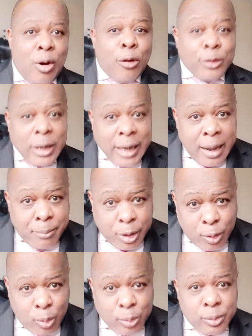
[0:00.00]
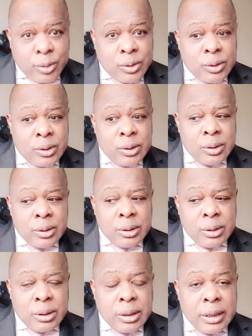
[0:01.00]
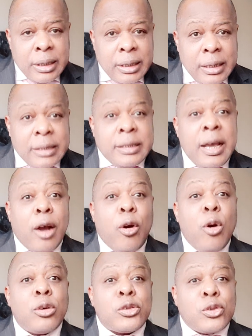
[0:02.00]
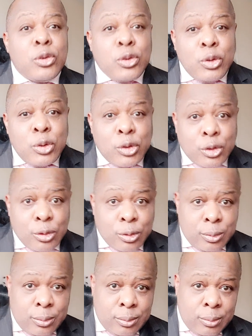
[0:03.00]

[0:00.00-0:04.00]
of the Cameroons is their constitution.